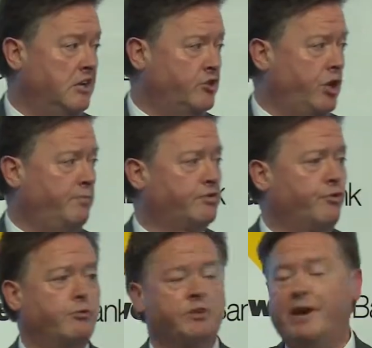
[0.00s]
cheapest
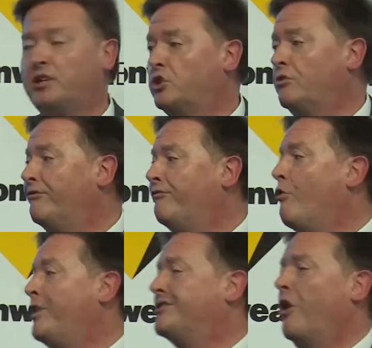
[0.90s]
room was about
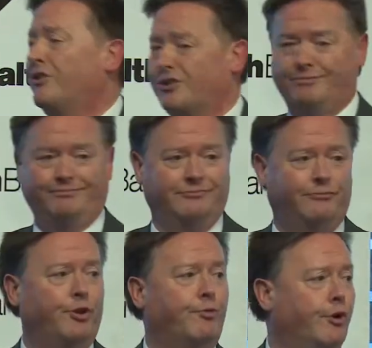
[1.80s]
$240
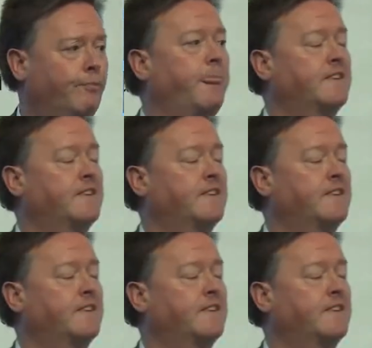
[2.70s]
for the room.